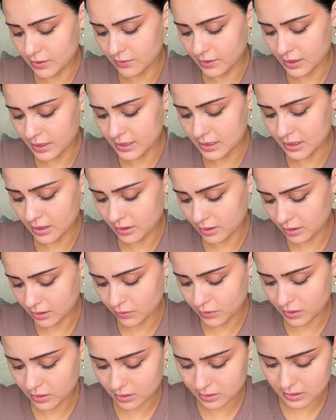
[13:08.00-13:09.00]
very delicate
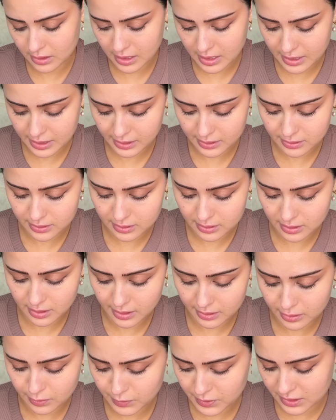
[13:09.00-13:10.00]
with these guys.
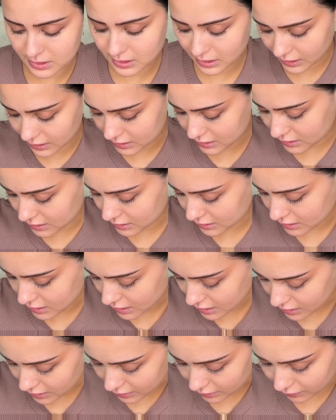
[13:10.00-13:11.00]
Let them sit
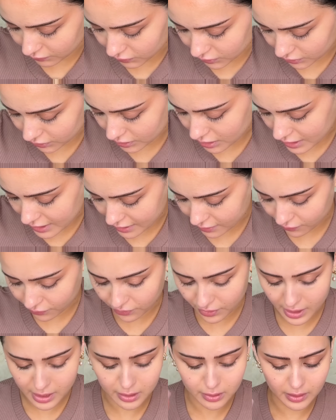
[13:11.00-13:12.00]
live their life
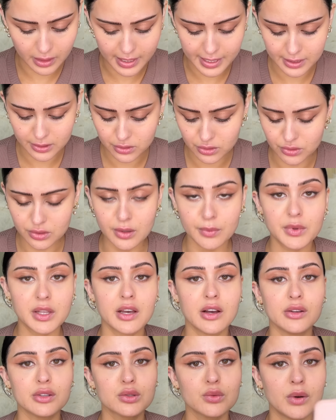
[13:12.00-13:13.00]
and like do something
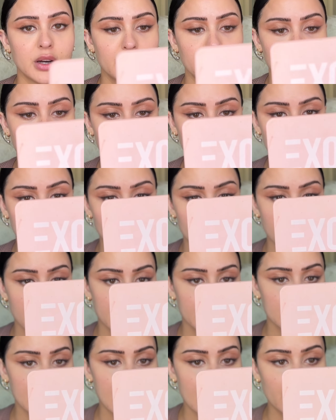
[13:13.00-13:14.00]
else while they're
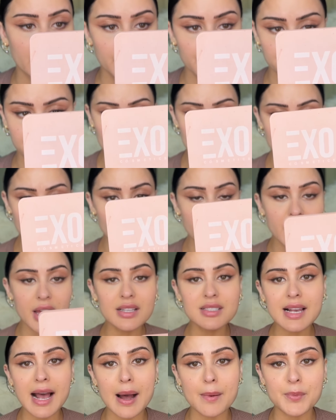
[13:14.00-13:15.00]
drying down. So while
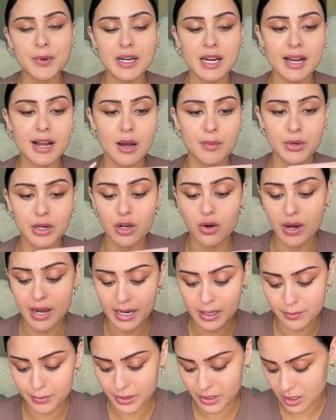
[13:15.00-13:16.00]
that's happening, I'm gonna go ahead
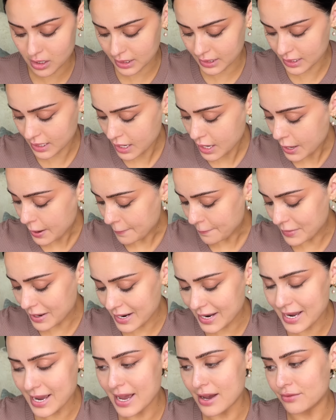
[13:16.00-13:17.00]
and put on
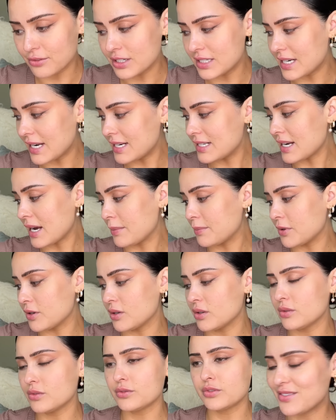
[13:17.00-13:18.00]
my everyday type
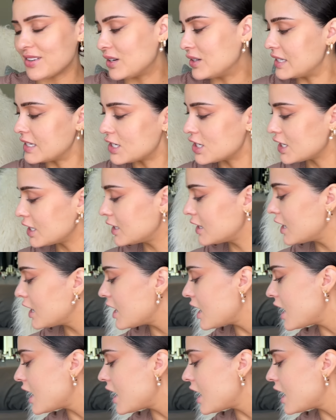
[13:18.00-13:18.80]
of foundation.